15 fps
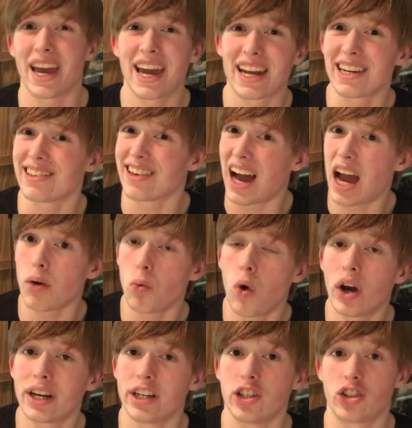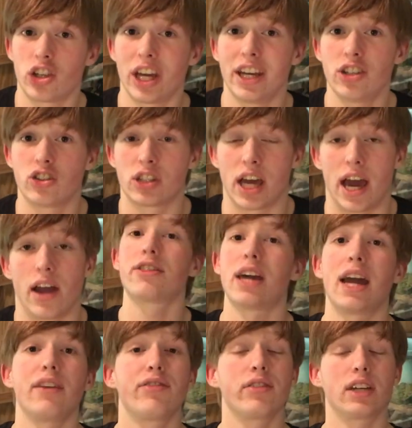and I wanted to change that.
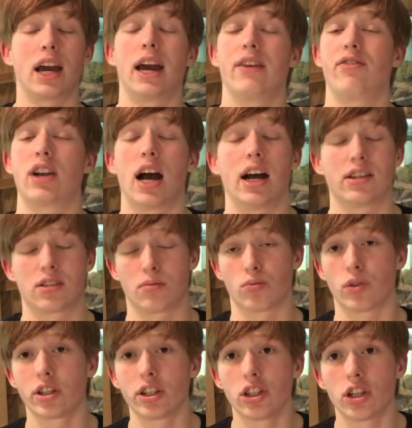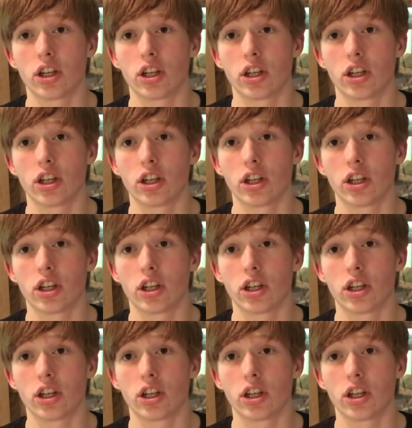Thankfully, I've got some really